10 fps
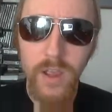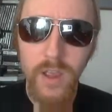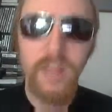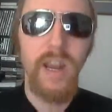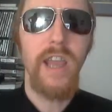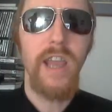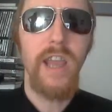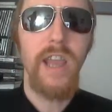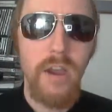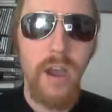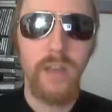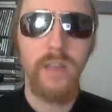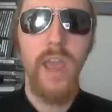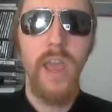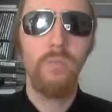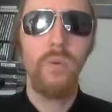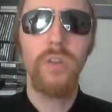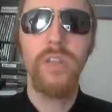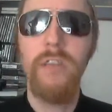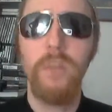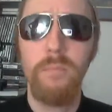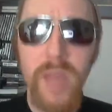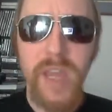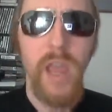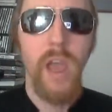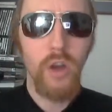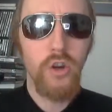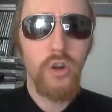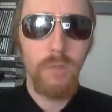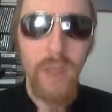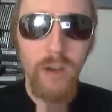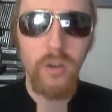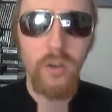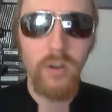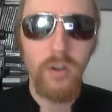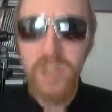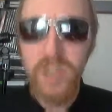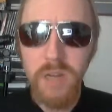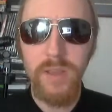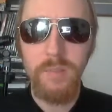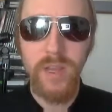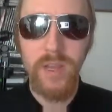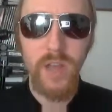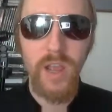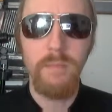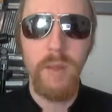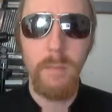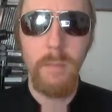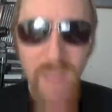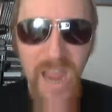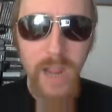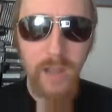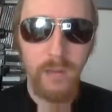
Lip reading: That I cannot and will never be a good parent simply because I am a man.